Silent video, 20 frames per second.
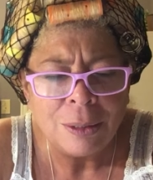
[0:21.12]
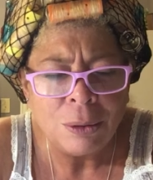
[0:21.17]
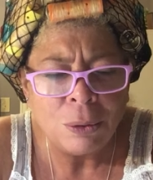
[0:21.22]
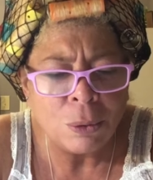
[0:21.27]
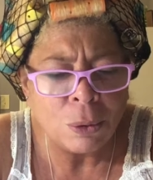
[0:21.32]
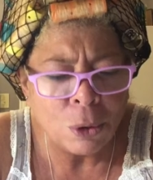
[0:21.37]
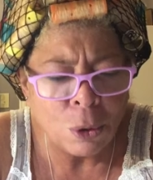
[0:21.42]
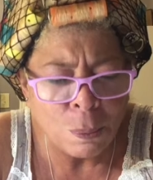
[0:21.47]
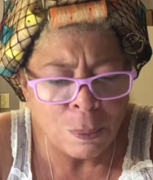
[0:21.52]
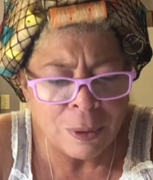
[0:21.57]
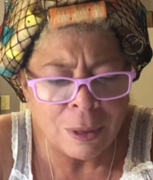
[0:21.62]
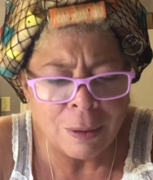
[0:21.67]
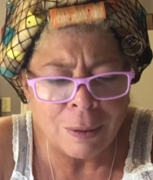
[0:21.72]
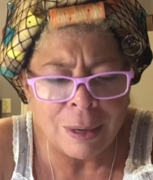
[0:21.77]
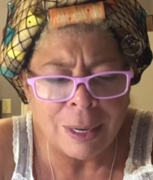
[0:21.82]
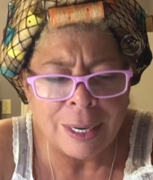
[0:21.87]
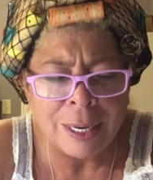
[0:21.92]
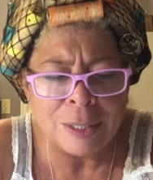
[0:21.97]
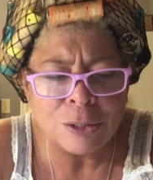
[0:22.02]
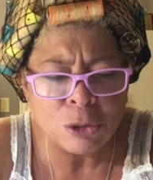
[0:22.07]
Lord, open
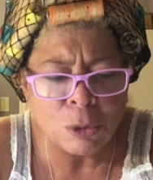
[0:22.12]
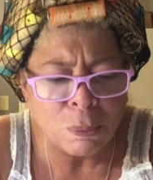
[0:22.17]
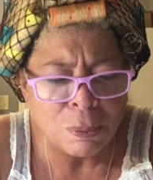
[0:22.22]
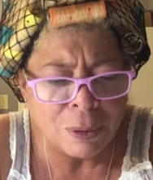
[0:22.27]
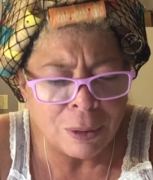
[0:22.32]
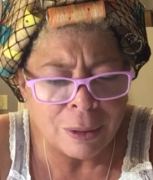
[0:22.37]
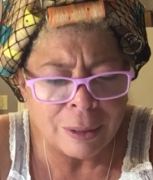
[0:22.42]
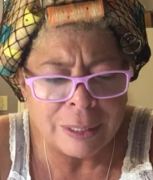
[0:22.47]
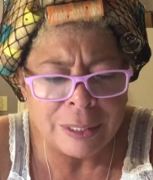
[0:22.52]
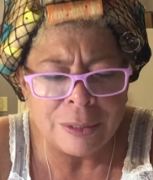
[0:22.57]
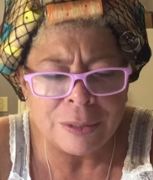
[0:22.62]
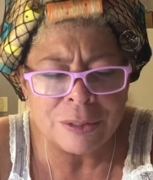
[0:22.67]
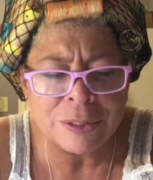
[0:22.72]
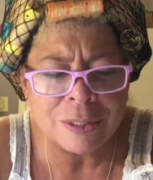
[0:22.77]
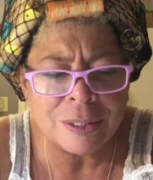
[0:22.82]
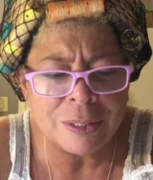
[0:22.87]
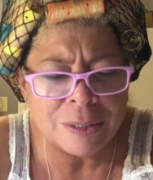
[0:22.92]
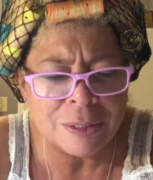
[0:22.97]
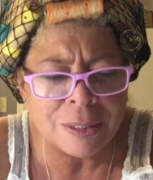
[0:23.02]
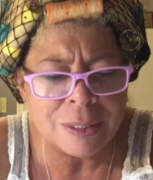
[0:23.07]
our eyes, open our ears
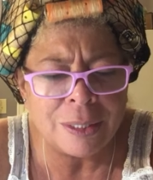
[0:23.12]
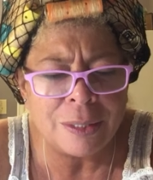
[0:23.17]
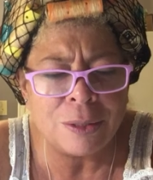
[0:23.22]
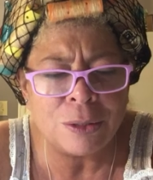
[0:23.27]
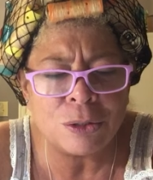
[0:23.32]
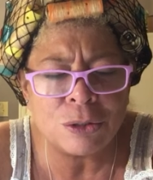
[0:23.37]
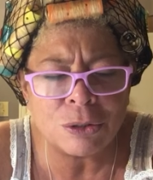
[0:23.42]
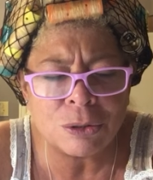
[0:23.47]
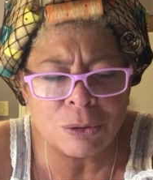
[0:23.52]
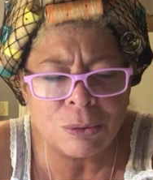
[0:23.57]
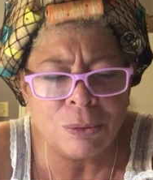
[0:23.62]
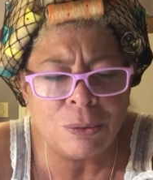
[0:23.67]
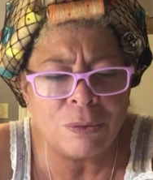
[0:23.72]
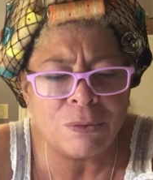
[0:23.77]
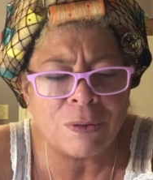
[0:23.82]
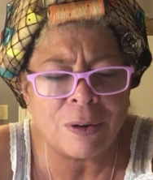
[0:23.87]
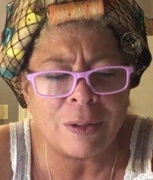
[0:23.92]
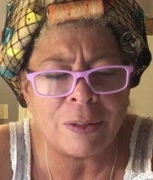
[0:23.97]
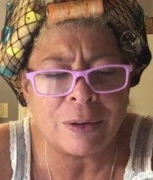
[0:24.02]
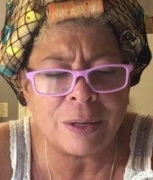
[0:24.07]
to see the truth,
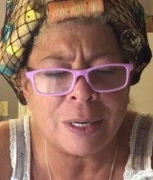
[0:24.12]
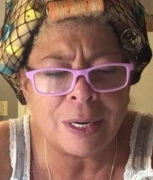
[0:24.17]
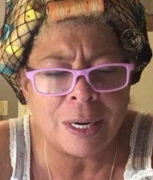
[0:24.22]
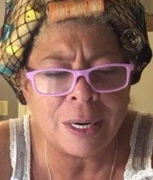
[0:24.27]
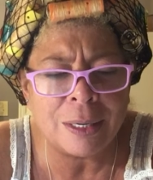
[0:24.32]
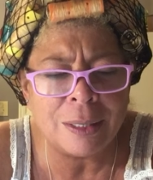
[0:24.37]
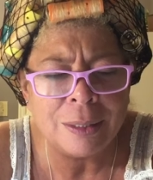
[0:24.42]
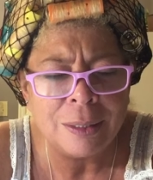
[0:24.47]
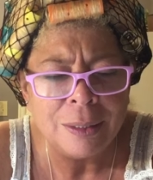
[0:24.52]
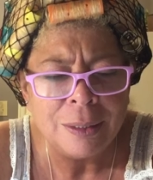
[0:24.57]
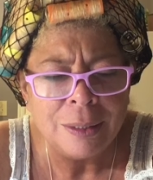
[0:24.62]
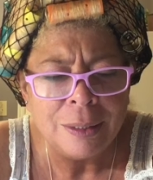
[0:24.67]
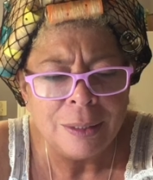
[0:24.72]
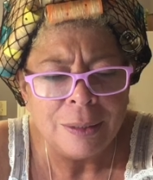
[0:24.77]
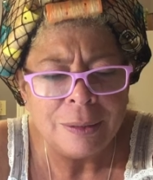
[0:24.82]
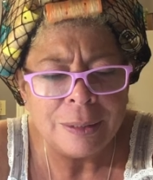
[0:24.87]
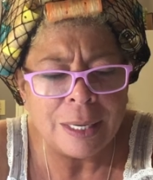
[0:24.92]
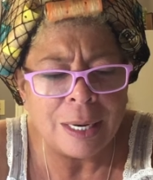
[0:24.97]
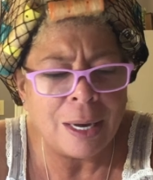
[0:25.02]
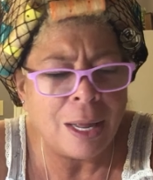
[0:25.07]
Father God,
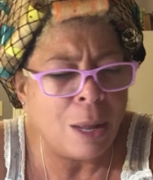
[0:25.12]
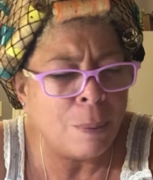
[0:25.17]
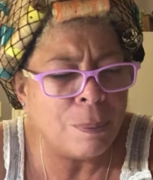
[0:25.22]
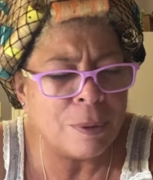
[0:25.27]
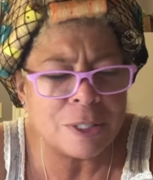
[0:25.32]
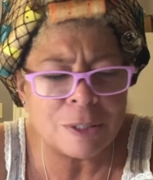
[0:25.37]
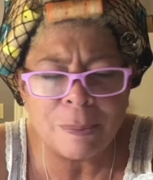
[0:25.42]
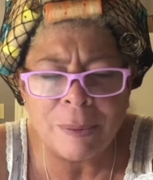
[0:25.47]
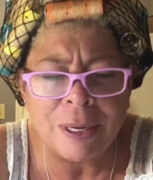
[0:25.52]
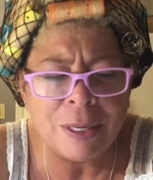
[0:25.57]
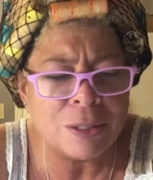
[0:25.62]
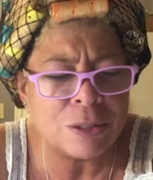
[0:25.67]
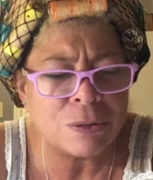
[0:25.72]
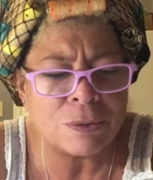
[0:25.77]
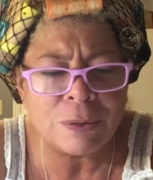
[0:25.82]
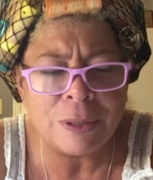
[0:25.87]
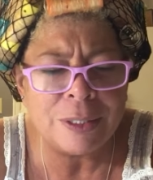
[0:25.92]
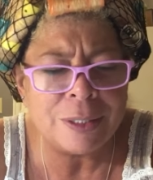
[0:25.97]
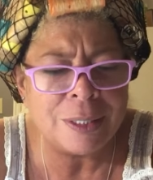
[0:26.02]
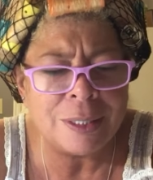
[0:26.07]
that help us make us
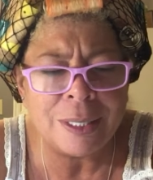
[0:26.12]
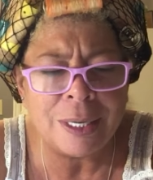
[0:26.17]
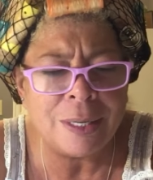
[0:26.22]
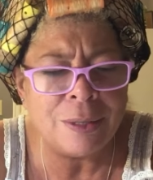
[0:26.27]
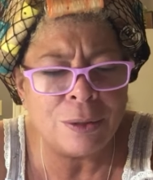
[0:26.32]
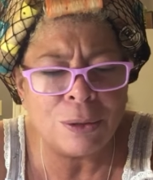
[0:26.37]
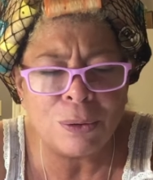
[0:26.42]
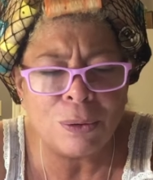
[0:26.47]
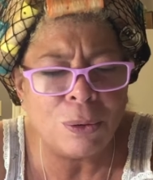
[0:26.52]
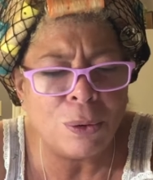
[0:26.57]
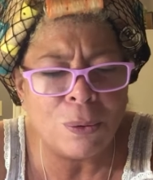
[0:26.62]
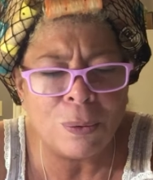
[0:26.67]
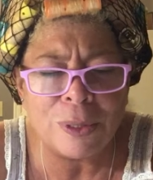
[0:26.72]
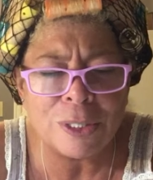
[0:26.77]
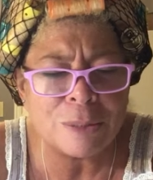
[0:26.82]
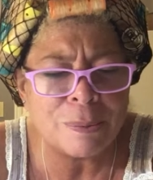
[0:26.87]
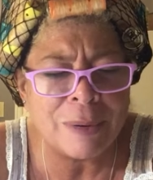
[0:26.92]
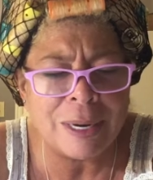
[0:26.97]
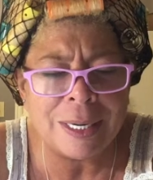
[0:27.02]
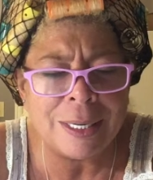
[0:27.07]
free today in the
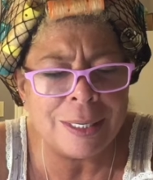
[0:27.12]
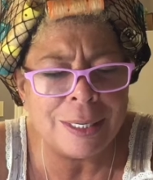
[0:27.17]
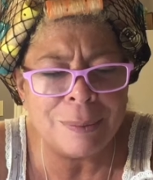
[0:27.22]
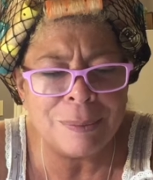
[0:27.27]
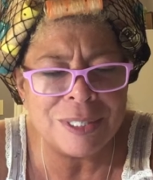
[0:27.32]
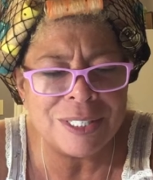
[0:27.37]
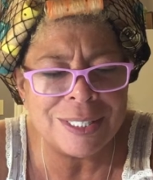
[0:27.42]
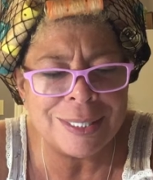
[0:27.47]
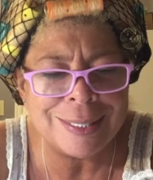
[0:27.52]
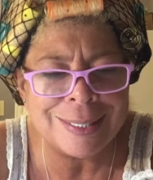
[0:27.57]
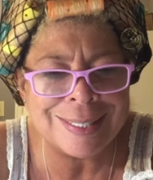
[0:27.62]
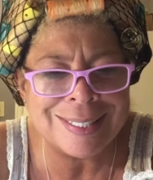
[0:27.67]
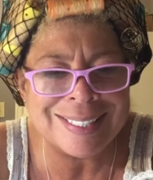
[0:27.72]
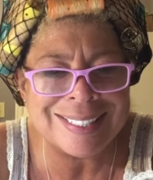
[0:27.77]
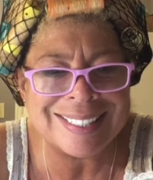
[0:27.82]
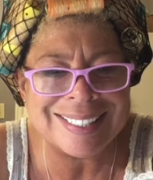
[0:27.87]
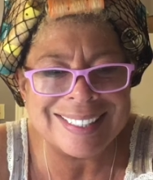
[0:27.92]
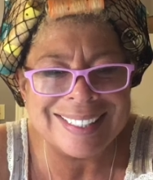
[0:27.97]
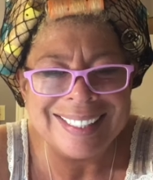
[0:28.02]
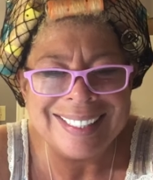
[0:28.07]
glorious mighty name of
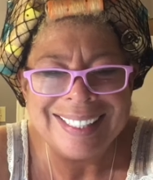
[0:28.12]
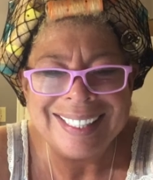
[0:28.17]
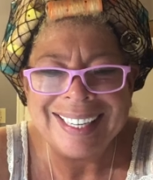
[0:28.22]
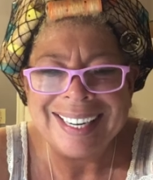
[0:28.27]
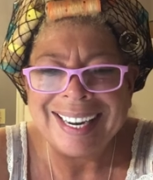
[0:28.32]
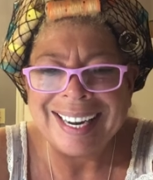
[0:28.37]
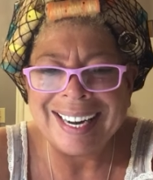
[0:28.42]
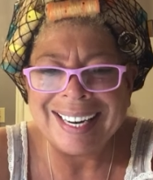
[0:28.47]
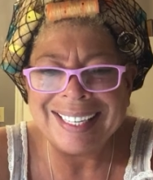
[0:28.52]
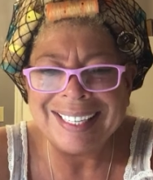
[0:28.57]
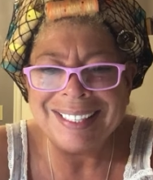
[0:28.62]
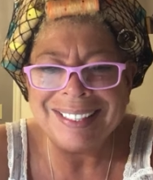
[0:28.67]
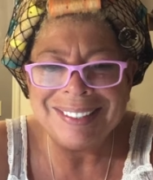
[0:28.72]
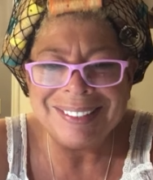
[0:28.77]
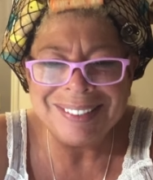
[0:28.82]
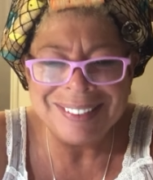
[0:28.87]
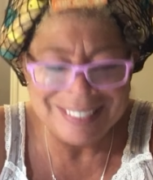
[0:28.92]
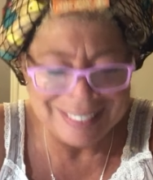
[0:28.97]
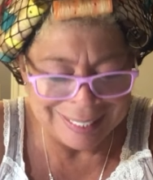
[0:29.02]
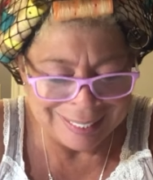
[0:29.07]
Jesus.
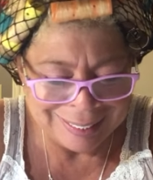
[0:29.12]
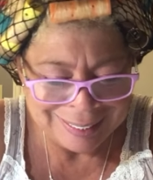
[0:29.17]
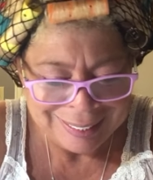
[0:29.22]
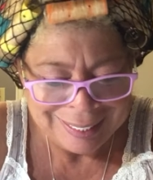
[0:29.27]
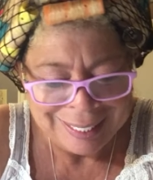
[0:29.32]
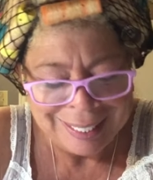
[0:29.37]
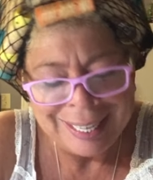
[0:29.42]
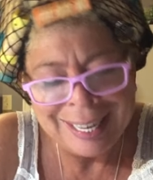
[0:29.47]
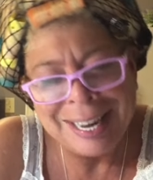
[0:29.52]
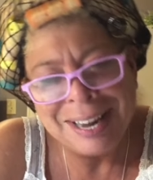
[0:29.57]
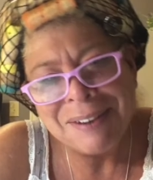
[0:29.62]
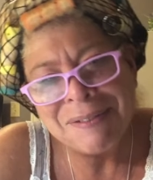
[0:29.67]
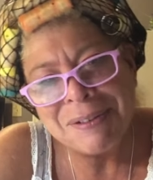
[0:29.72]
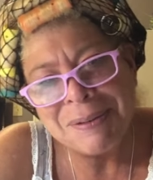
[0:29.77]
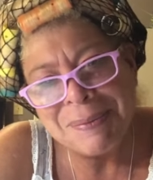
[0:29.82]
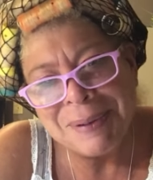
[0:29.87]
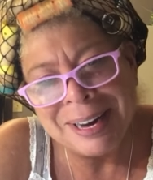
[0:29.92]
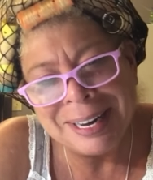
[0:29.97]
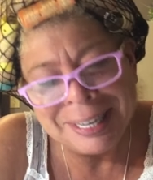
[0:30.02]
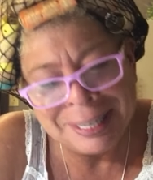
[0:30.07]
Hallelujah. Hey,
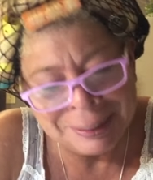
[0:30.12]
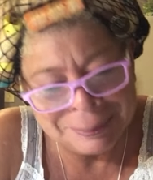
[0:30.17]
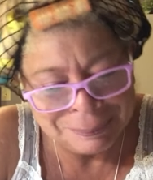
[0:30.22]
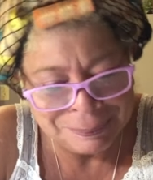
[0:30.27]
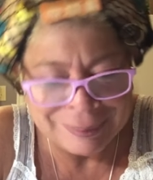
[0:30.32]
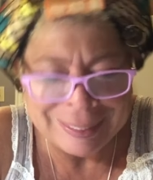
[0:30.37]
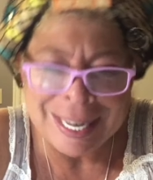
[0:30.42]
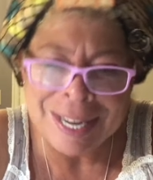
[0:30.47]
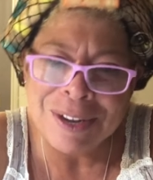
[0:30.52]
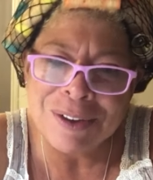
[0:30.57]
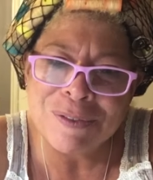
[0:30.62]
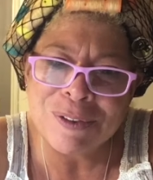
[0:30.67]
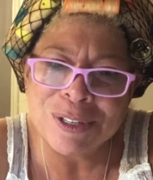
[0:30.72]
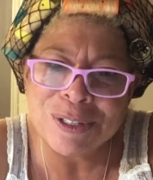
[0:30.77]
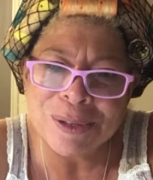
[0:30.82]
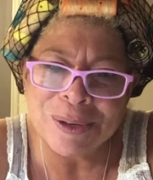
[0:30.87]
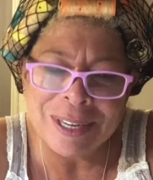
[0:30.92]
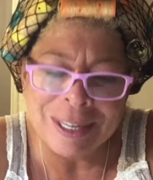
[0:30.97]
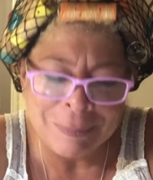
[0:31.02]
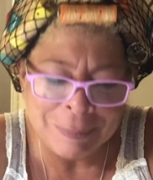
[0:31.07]
everybody. Thank you for
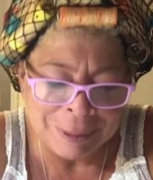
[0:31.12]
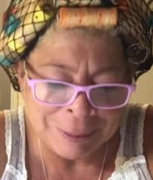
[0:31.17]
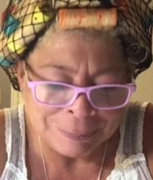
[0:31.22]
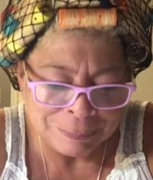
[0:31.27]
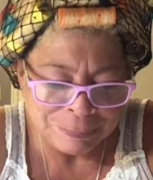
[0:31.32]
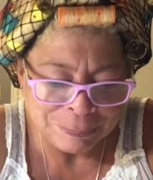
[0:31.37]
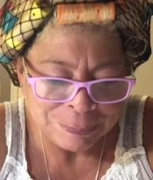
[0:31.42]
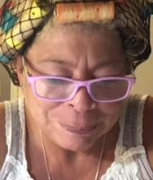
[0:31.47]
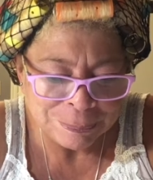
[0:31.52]
joining me.